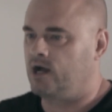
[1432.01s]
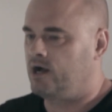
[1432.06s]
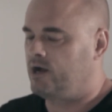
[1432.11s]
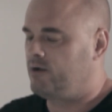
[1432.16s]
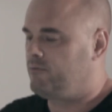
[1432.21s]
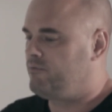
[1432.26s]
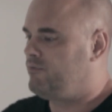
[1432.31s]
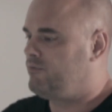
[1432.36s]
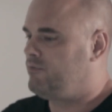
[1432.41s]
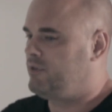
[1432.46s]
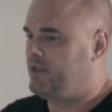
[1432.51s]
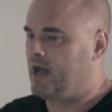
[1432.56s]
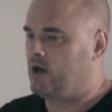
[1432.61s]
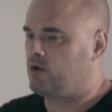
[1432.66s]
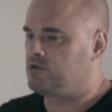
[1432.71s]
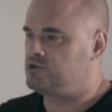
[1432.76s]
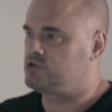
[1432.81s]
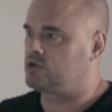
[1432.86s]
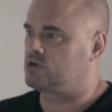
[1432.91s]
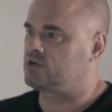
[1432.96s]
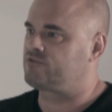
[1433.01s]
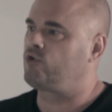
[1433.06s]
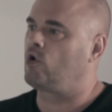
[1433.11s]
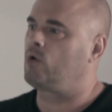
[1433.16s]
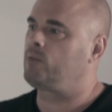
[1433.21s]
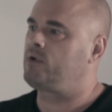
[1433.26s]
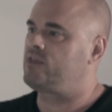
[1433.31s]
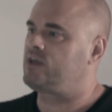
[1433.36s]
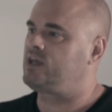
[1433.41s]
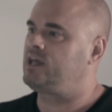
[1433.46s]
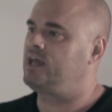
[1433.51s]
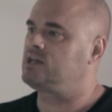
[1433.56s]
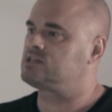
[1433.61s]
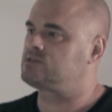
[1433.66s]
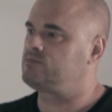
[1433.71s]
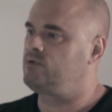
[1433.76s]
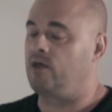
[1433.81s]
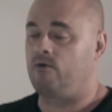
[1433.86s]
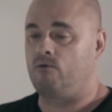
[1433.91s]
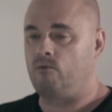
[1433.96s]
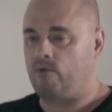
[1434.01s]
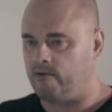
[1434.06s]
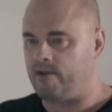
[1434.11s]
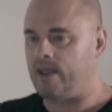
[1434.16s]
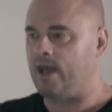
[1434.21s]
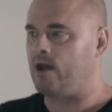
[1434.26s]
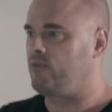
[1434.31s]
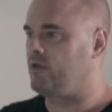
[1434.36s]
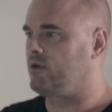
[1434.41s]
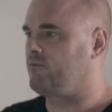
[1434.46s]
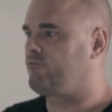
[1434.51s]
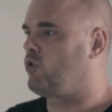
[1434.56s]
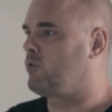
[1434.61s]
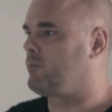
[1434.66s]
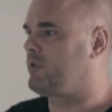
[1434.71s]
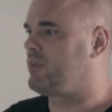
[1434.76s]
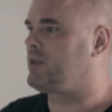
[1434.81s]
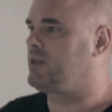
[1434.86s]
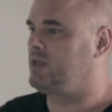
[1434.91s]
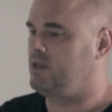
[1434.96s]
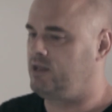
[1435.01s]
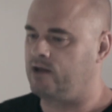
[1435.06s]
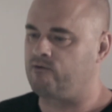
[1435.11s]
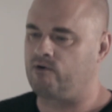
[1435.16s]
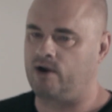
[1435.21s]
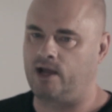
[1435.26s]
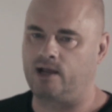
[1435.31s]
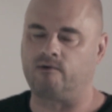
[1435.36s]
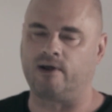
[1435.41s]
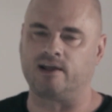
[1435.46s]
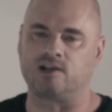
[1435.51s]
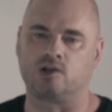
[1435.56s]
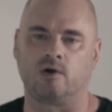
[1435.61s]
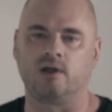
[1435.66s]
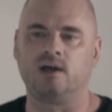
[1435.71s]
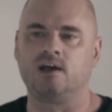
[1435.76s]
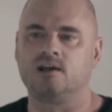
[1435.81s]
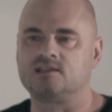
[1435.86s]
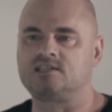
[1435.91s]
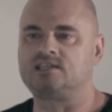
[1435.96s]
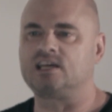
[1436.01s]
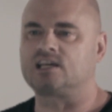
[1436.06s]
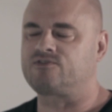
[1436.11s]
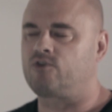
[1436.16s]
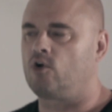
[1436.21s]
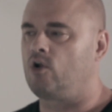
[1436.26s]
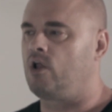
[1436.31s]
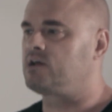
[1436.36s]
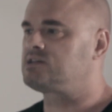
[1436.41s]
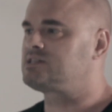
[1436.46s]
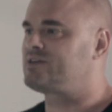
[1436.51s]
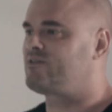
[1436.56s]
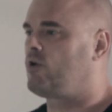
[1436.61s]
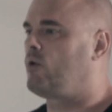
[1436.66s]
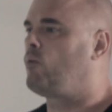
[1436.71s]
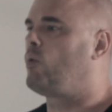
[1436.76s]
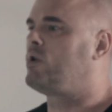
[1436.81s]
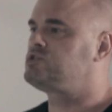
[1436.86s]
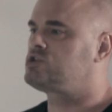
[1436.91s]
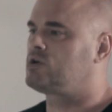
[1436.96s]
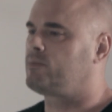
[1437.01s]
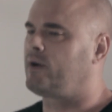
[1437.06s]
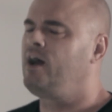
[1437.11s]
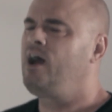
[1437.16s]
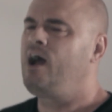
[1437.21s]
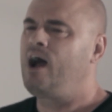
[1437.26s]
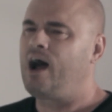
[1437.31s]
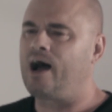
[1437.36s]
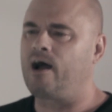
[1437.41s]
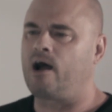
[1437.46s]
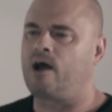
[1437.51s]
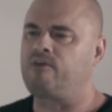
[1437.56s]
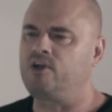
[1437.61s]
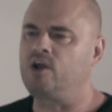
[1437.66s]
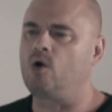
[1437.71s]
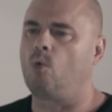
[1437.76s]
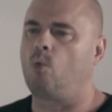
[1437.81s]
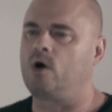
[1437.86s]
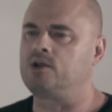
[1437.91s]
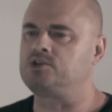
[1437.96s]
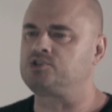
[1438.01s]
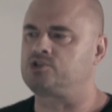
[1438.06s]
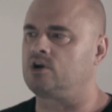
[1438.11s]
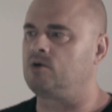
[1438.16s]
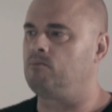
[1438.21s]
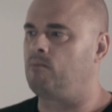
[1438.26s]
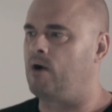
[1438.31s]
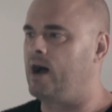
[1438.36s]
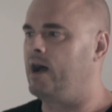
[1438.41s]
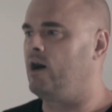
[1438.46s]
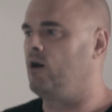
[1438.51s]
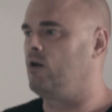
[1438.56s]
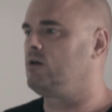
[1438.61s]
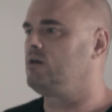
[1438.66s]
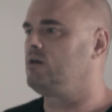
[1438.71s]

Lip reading: Allen Jersey, formerly the Kings, formerly right. 6 furlongs, 7, a 1-turn mile. I think a 1-turn mile.